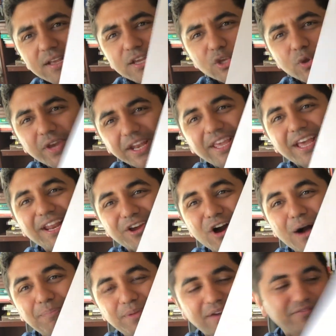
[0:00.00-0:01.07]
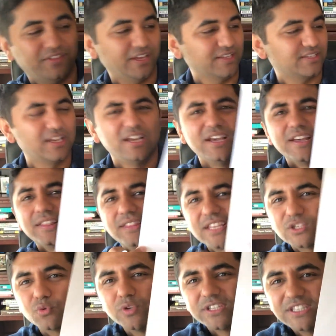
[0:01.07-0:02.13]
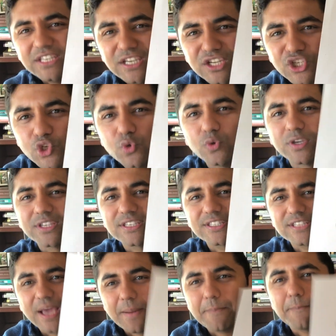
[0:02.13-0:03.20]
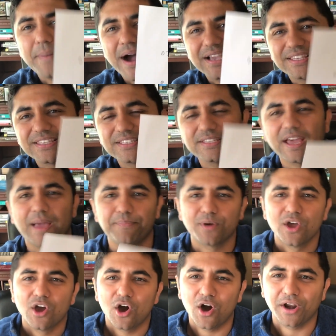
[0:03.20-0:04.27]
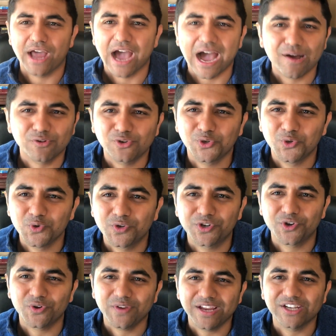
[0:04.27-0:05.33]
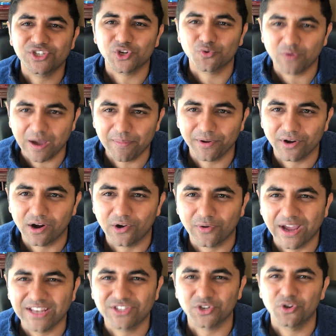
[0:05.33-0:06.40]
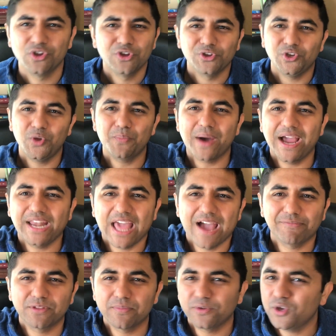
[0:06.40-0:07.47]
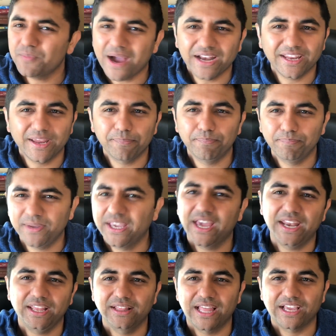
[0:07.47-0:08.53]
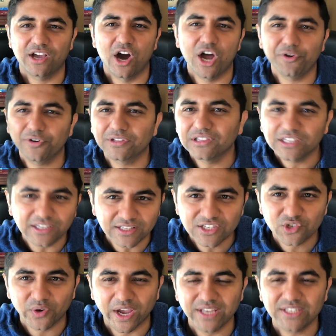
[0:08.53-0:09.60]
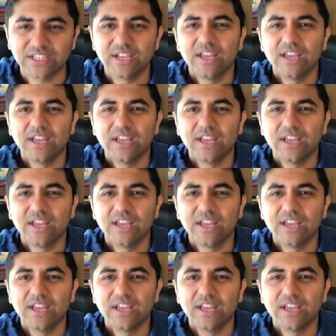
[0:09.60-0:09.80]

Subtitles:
You can get a copy of this. This will teach you step by step on how to create your webinar, right? So you might be getting 100 leads, right?